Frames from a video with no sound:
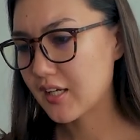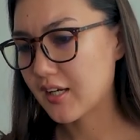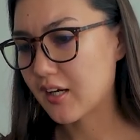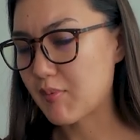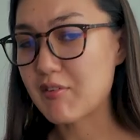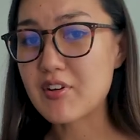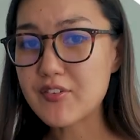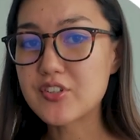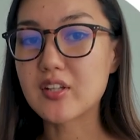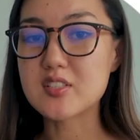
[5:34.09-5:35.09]
I've never
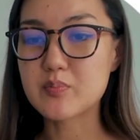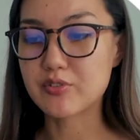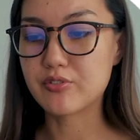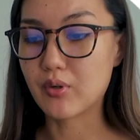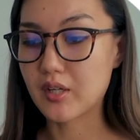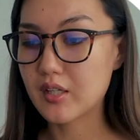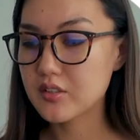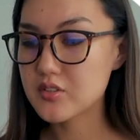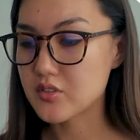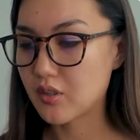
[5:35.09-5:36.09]
done this before,
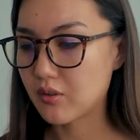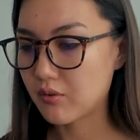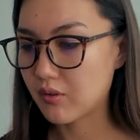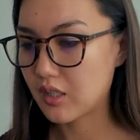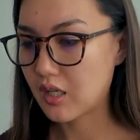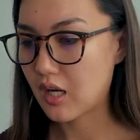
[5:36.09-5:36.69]
so